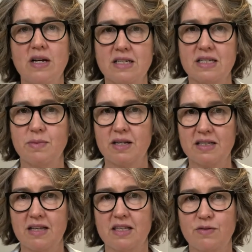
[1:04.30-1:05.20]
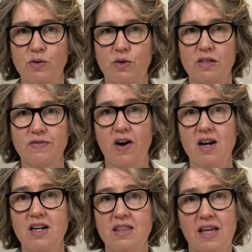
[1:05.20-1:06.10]
test might say this food is
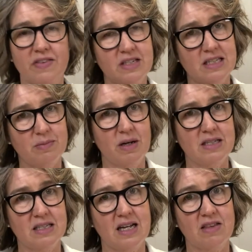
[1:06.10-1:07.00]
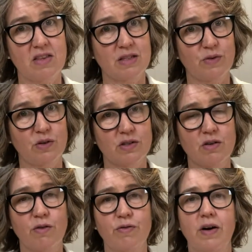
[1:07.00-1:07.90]
fine, and the other test might say that this food is
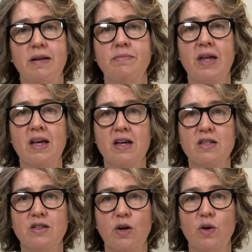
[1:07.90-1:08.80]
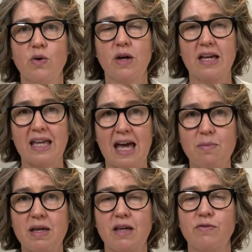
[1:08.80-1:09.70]
not fine. So it
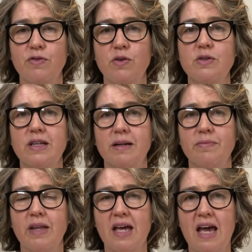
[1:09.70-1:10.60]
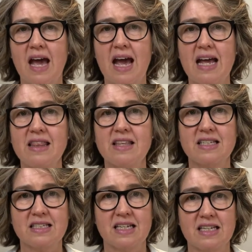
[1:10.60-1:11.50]
can be confusing. And
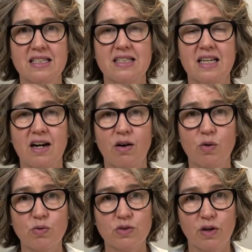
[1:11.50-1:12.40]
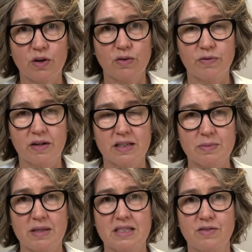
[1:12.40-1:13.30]
these tests are also very
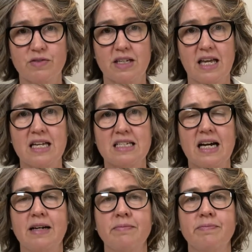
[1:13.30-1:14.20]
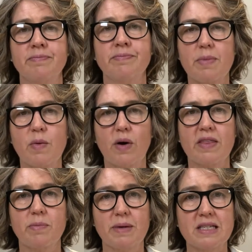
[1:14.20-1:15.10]
expensive to get done. But one
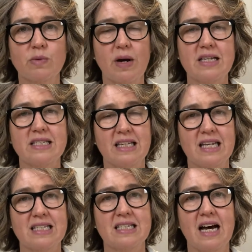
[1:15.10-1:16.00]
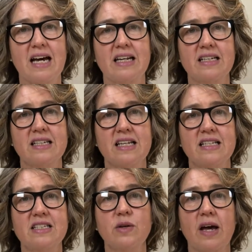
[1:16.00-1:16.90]
of the best ways to get started
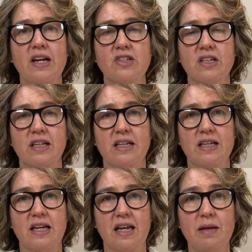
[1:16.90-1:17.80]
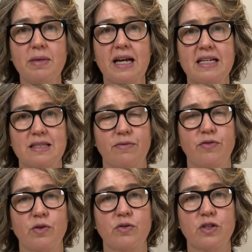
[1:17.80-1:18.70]
is to actually eliminate some
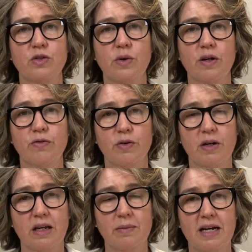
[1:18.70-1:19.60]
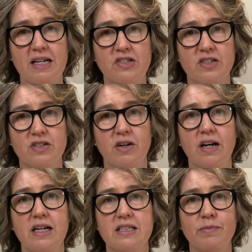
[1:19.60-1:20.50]
foods, so doing a food elimination
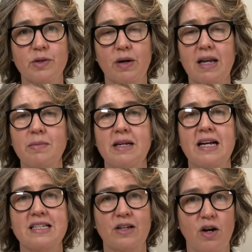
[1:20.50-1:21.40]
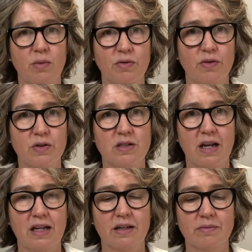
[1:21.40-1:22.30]
diet. So eliminating common foods
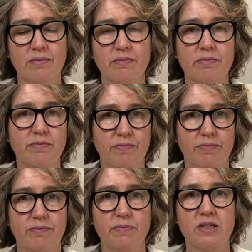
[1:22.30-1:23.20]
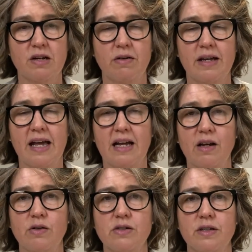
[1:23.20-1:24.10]
like dairy and
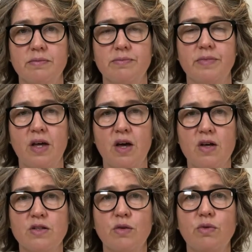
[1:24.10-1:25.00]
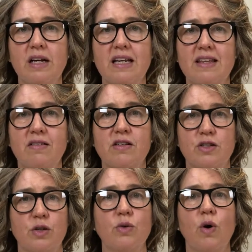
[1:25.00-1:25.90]
gluten. So really there are
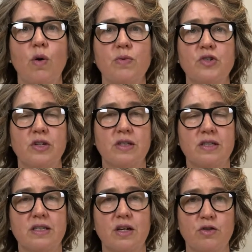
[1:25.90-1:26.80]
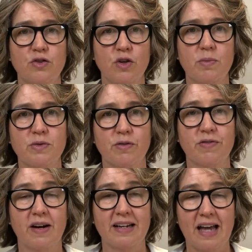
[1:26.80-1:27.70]
two options in terms of
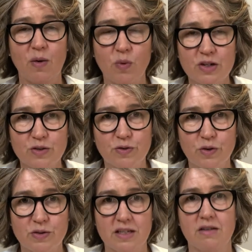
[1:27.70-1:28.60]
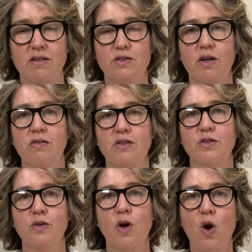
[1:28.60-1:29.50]
finding out which foods that you're intolerant
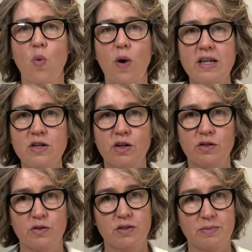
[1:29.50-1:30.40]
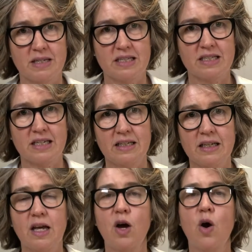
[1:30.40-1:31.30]
to. One, you can do some
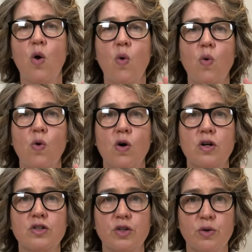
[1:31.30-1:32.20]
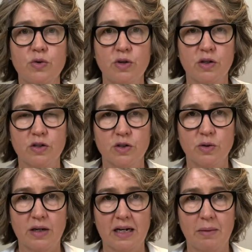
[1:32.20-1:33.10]
testing, or two, you can
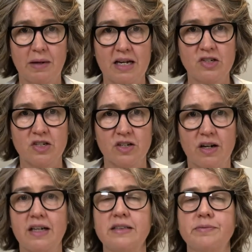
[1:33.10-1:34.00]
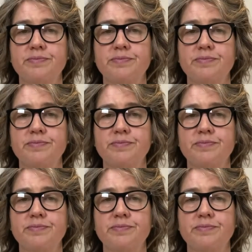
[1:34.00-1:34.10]
do an elimination diet.